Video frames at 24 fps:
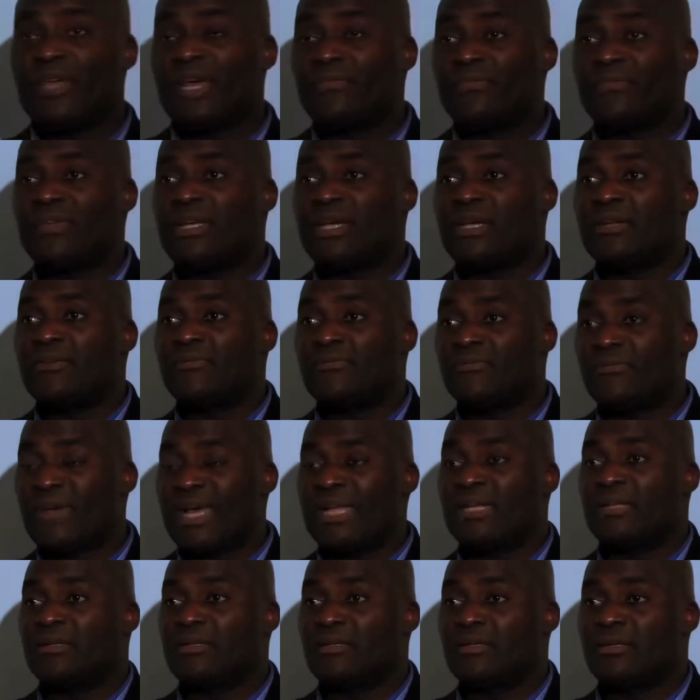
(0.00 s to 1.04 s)
African
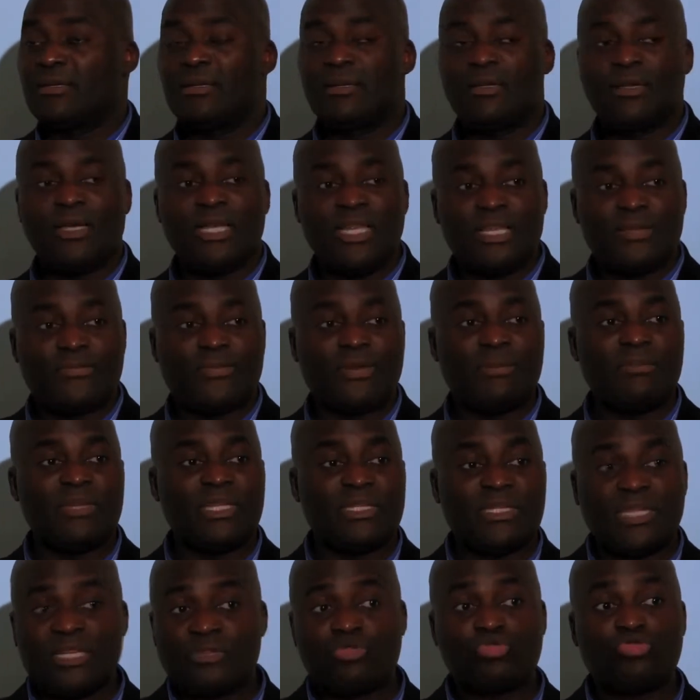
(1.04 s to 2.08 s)
fathers in the
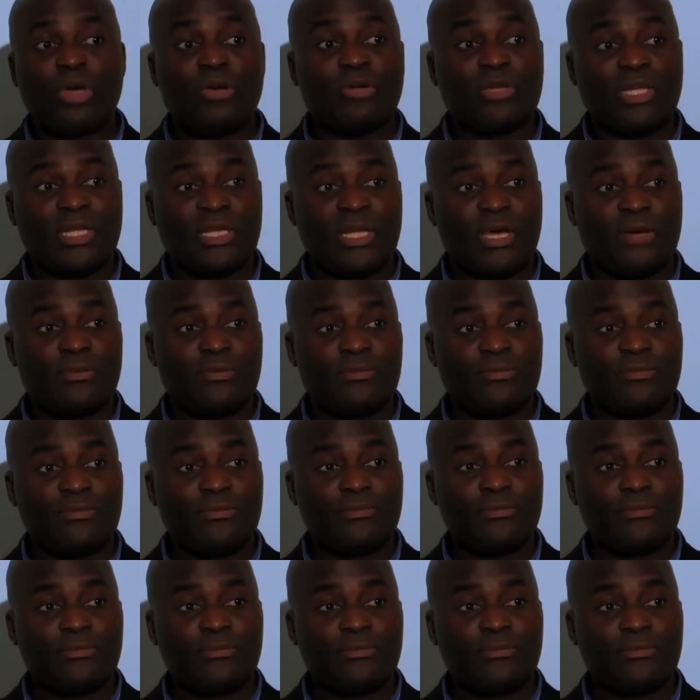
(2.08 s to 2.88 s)
families, they're struggling now.